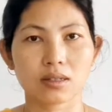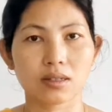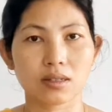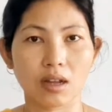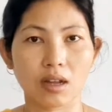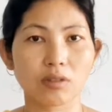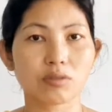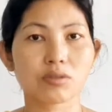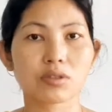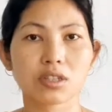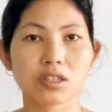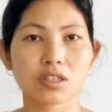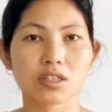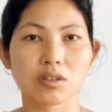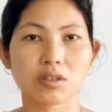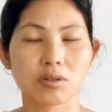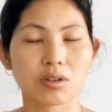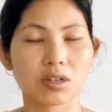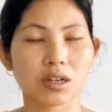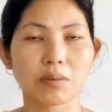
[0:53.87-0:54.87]
thousands
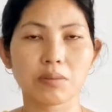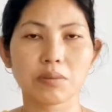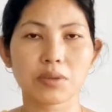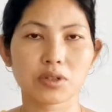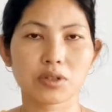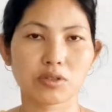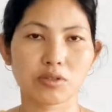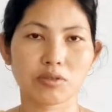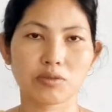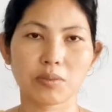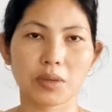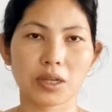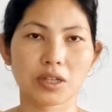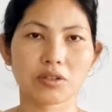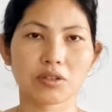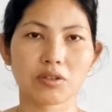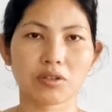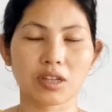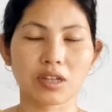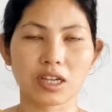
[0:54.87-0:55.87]
or numbers of
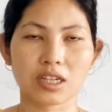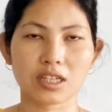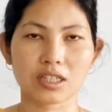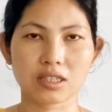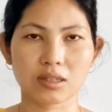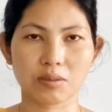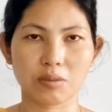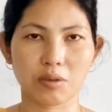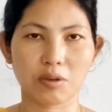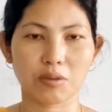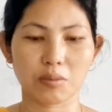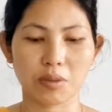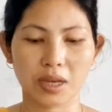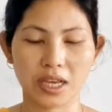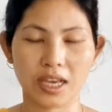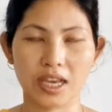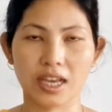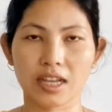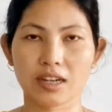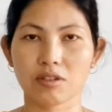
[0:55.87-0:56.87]
microorganisms on my
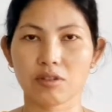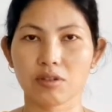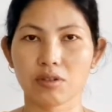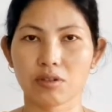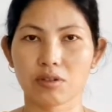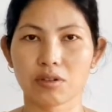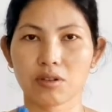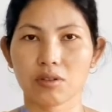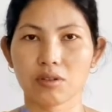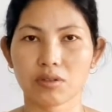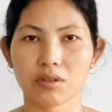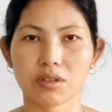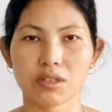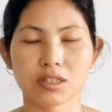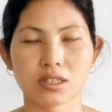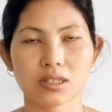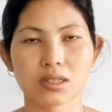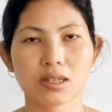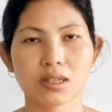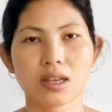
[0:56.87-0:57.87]
hand or on
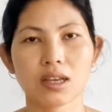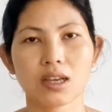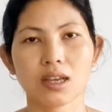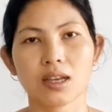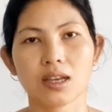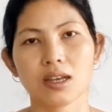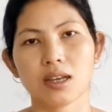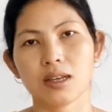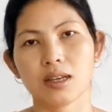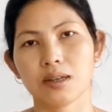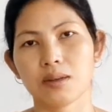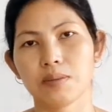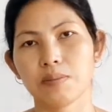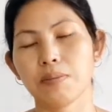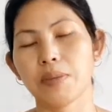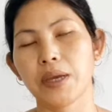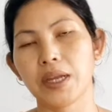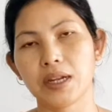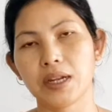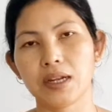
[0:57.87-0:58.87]
this
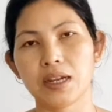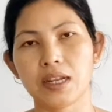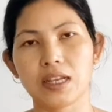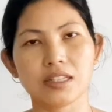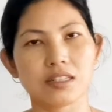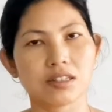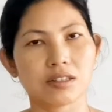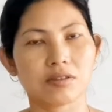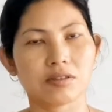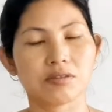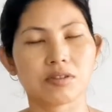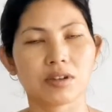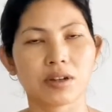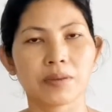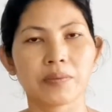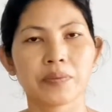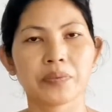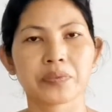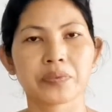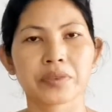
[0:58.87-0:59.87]
pen, etc.
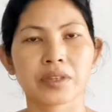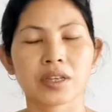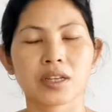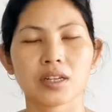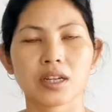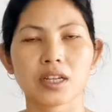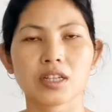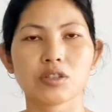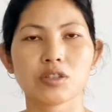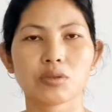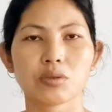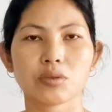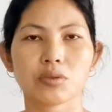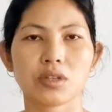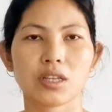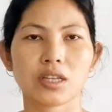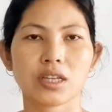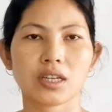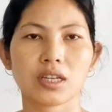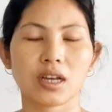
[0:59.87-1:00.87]
Right? So
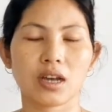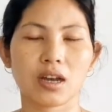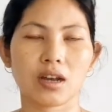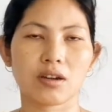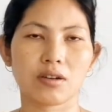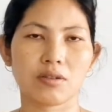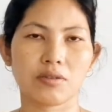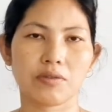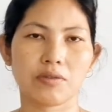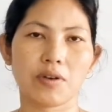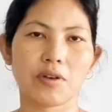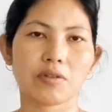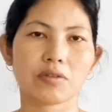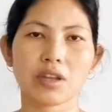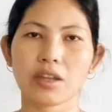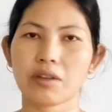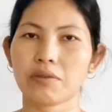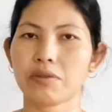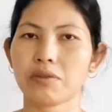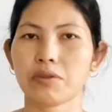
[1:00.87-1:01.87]
they are
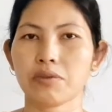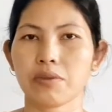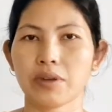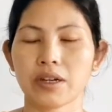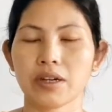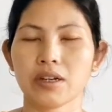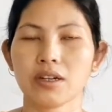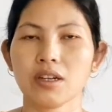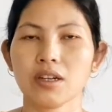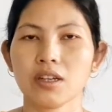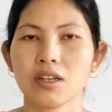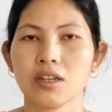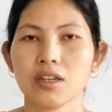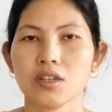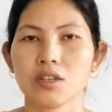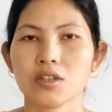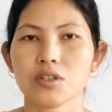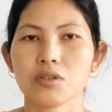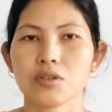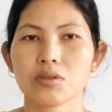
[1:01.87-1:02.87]
found everywhere.
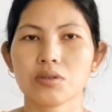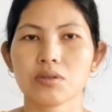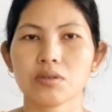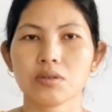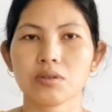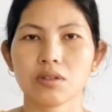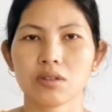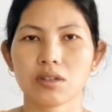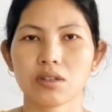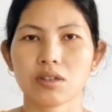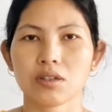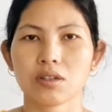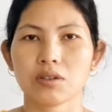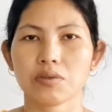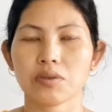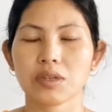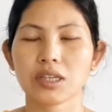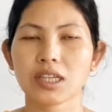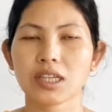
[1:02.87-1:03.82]
So we